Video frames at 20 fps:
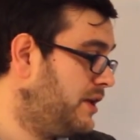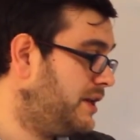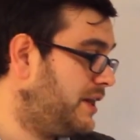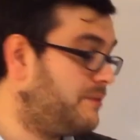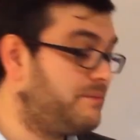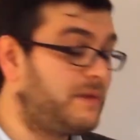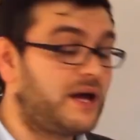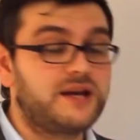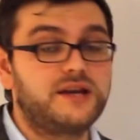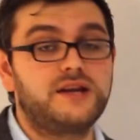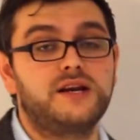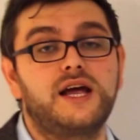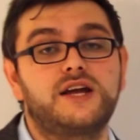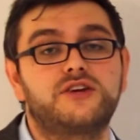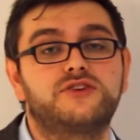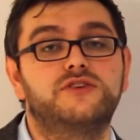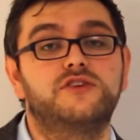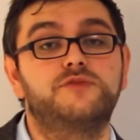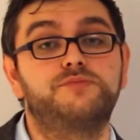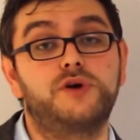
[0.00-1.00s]
Now, the manual
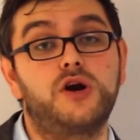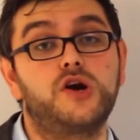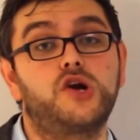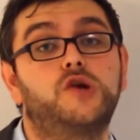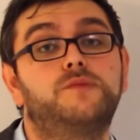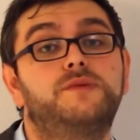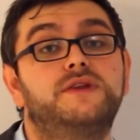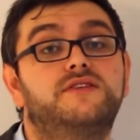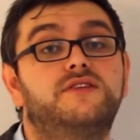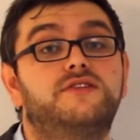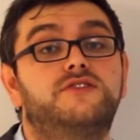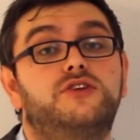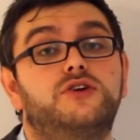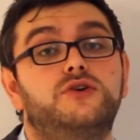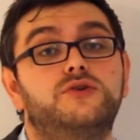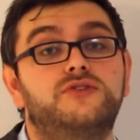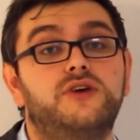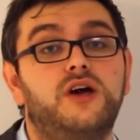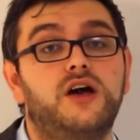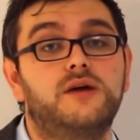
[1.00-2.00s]
action is broken up into
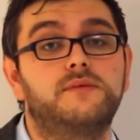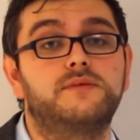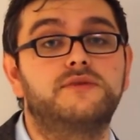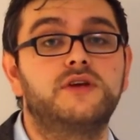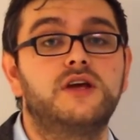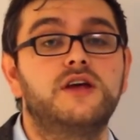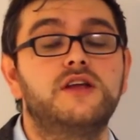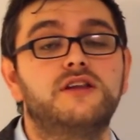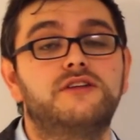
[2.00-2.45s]
two types.